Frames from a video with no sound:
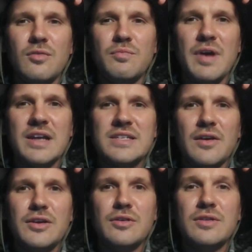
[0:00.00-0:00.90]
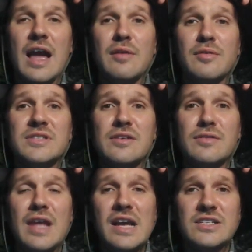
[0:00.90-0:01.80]
by telling you that I will see you
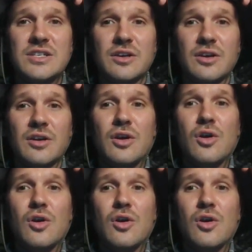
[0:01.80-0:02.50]
next year